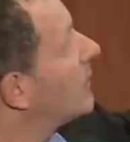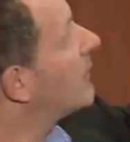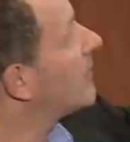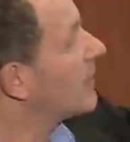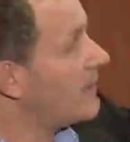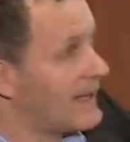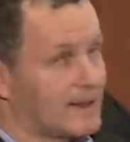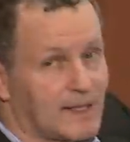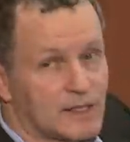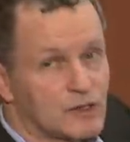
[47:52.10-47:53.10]
both of them are paying
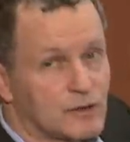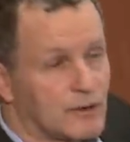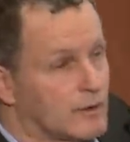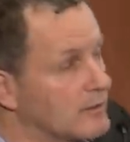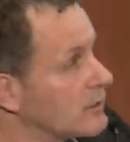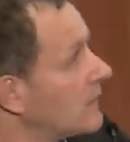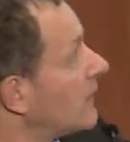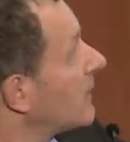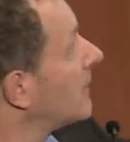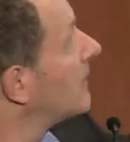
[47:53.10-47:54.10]
attention to their breathing.